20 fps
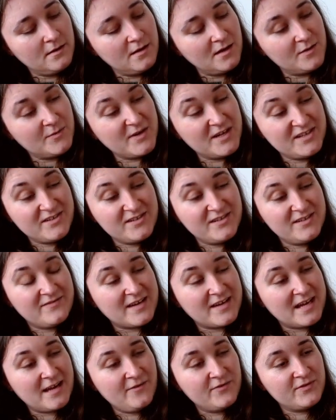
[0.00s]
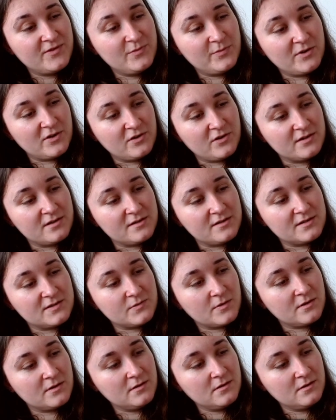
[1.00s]
I might not even have to block this
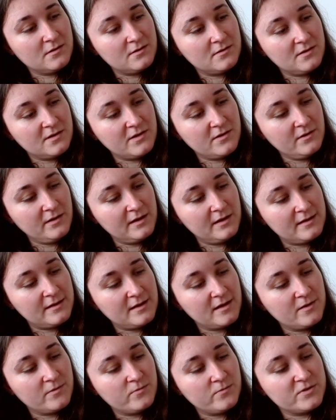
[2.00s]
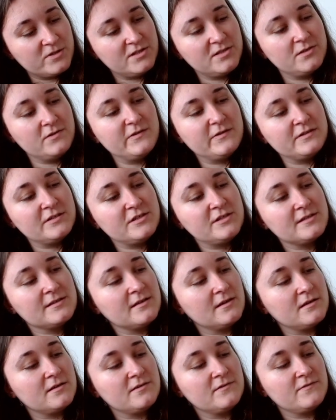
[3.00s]
one. The only thing it would do is just
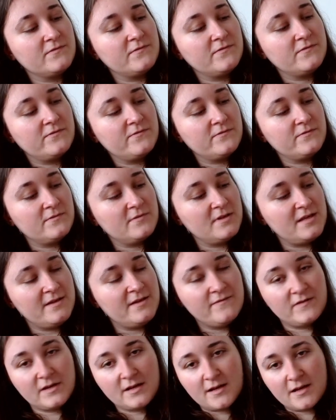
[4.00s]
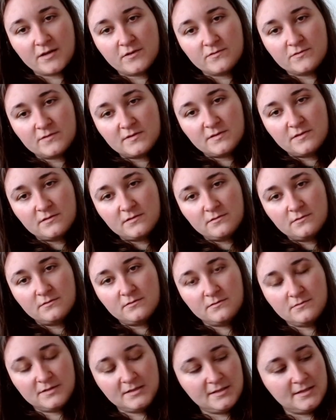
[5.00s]
kind of even out
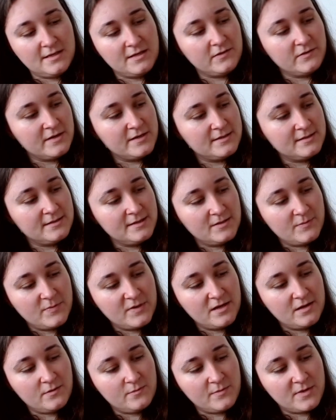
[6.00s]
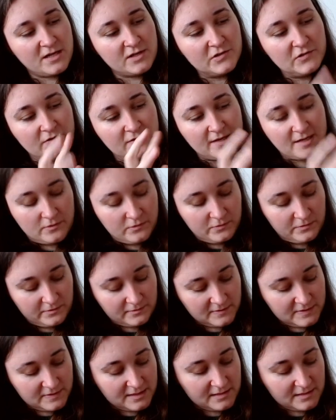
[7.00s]
the decreases a bit and make sure that all
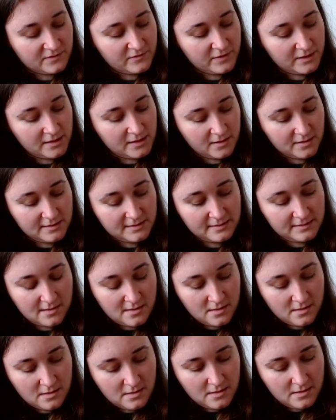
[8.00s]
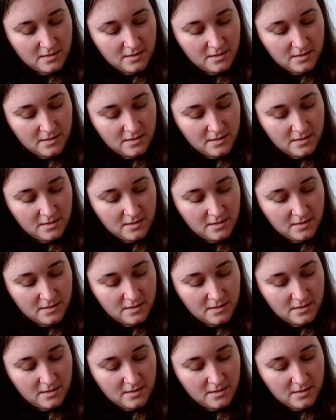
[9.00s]
sits really nicely.